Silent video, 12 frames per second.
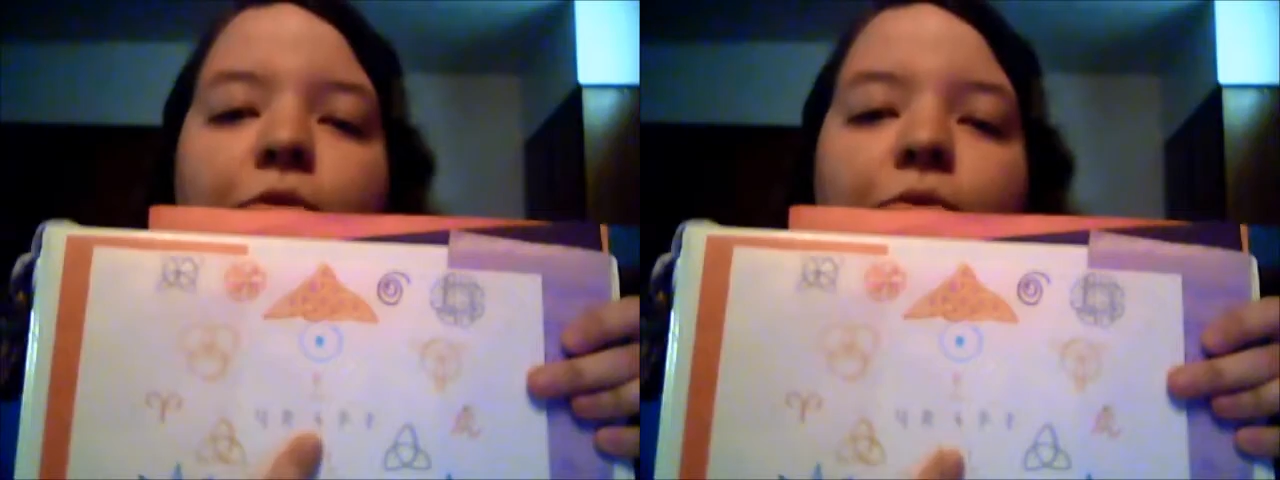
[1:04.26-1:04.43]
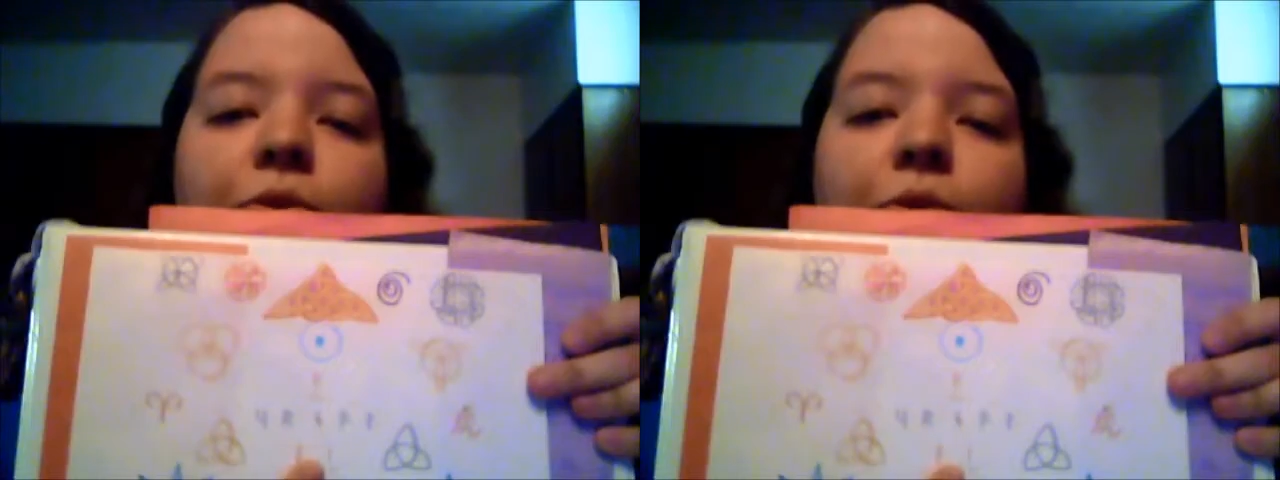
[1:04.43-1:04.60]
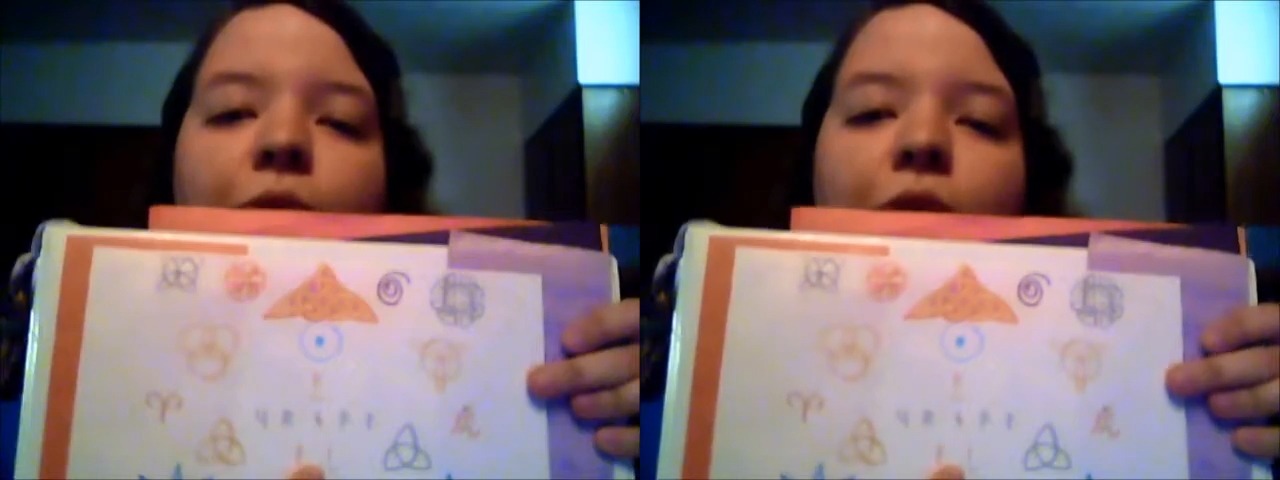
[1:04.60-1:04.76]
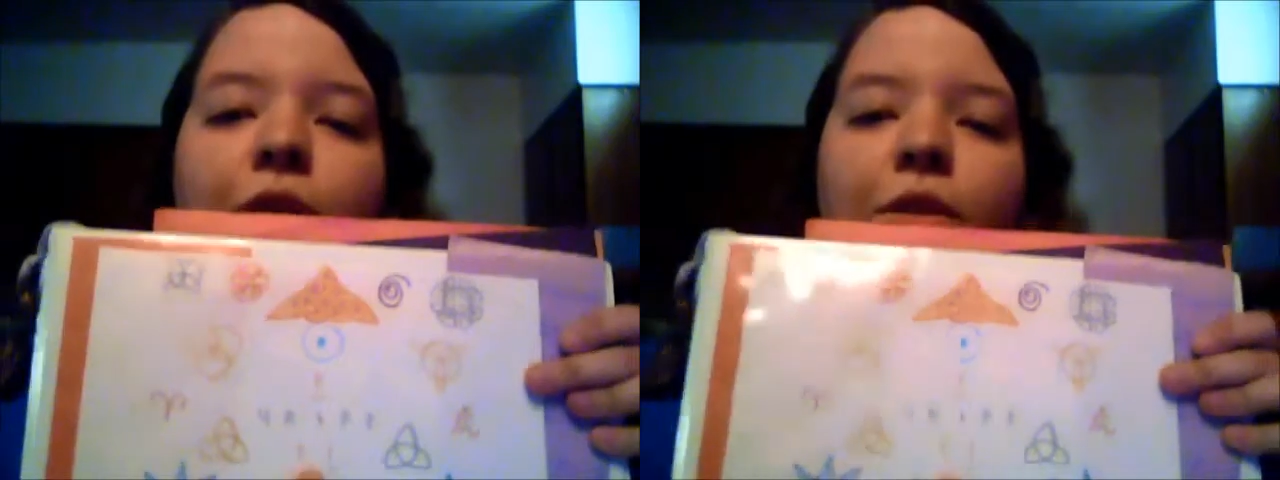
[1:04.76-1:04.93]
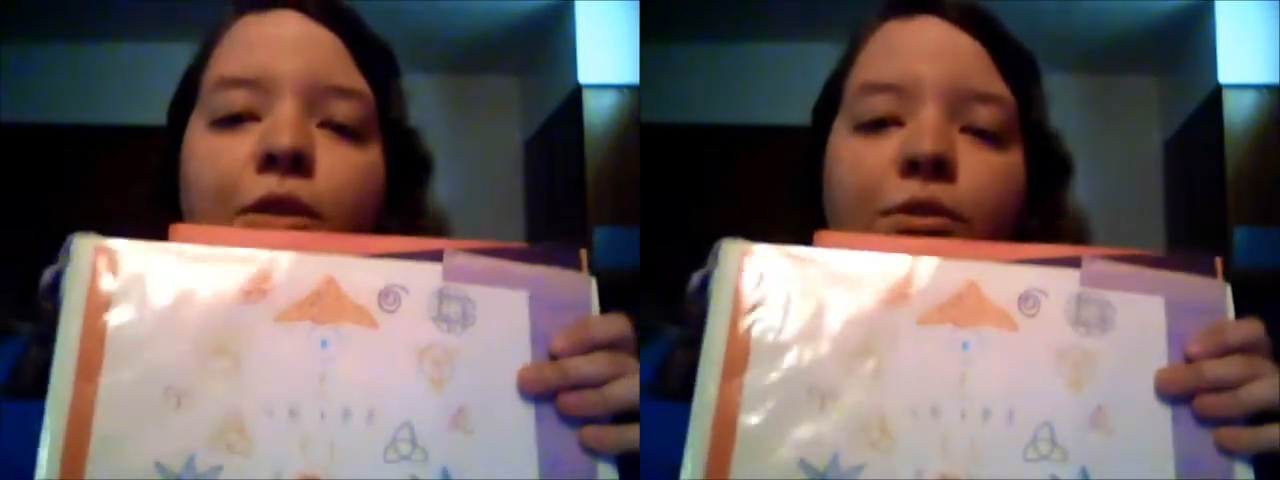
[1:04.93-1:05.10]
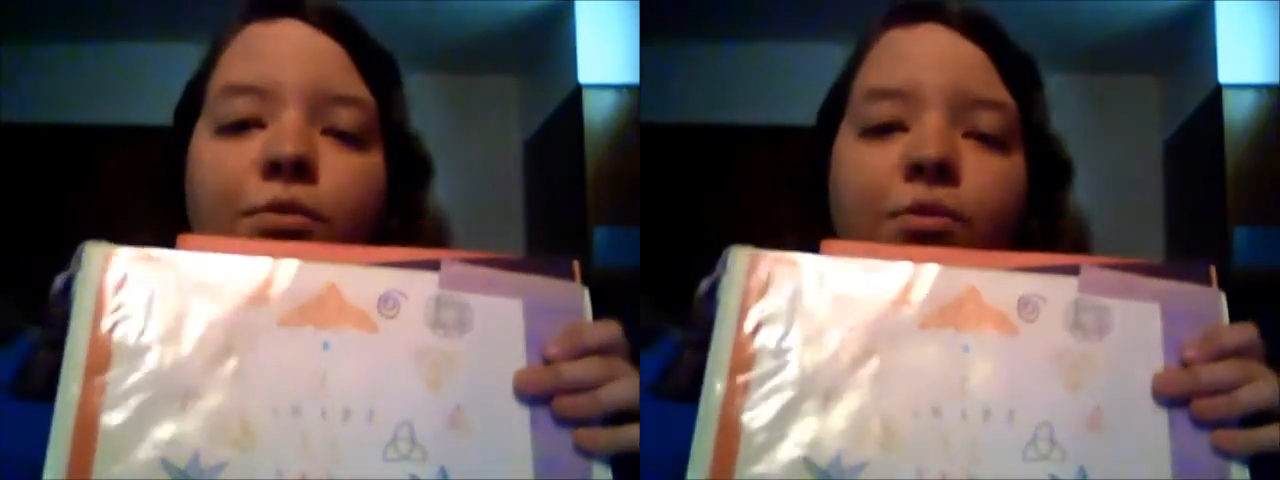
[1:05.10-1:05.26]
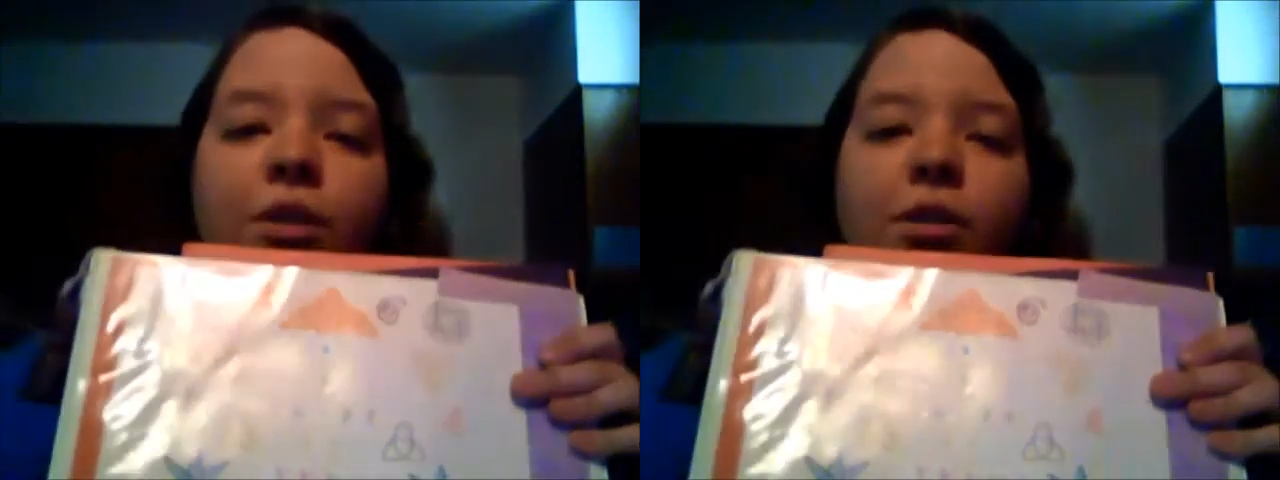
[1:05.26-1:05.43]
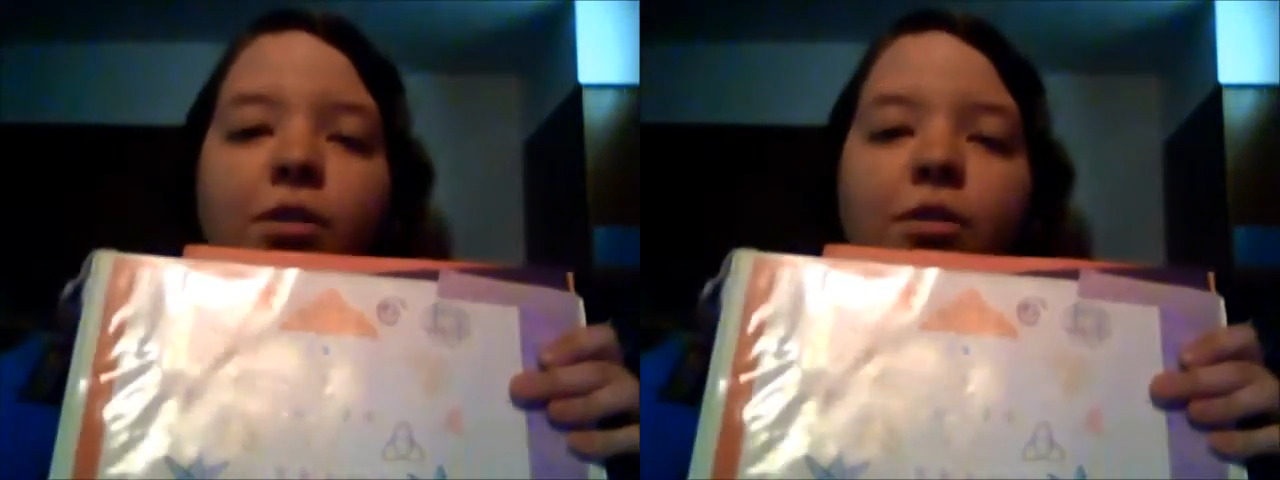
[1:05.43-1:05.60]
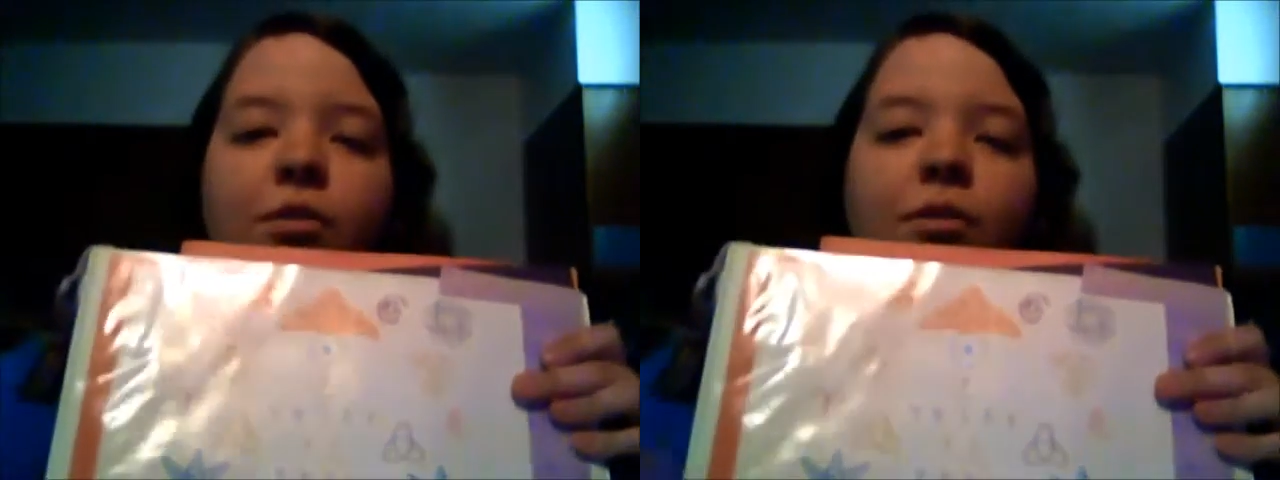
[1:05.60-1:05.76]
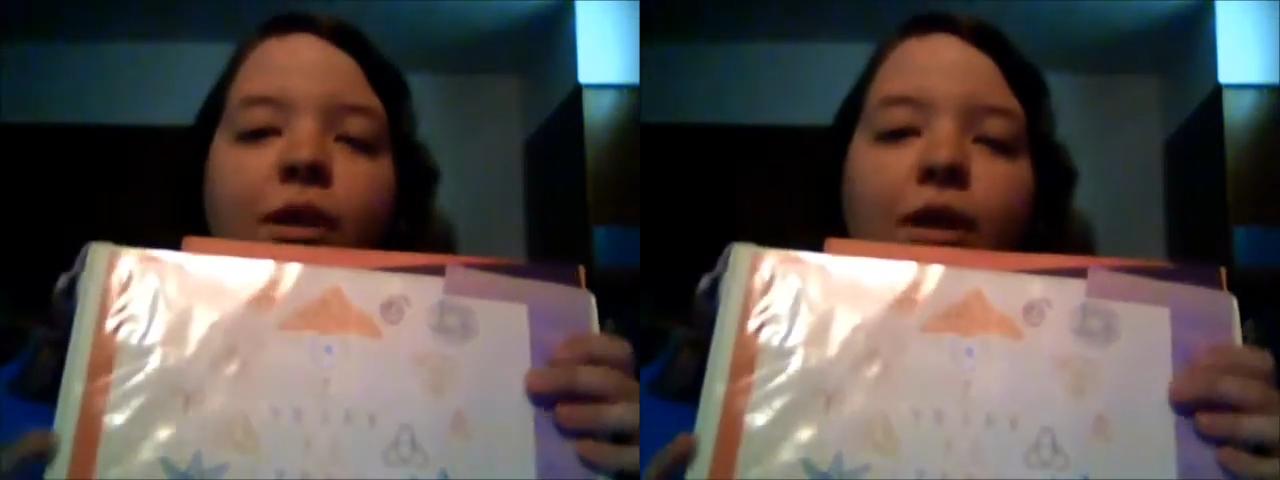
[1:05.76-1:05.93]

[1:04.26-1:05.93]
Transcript: Futhark on the front.